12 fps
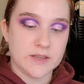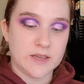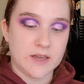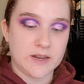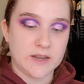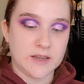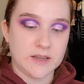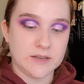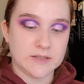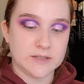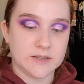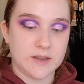getting
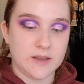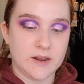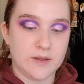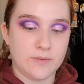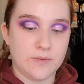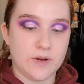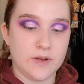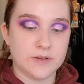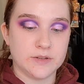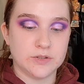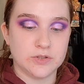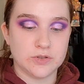it, and I
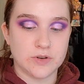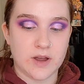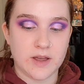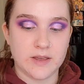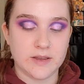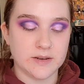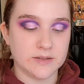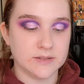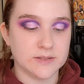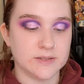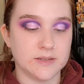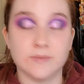want to try it
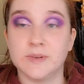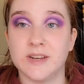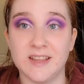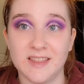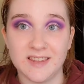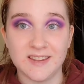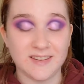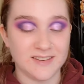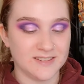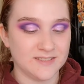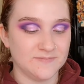and see what I think.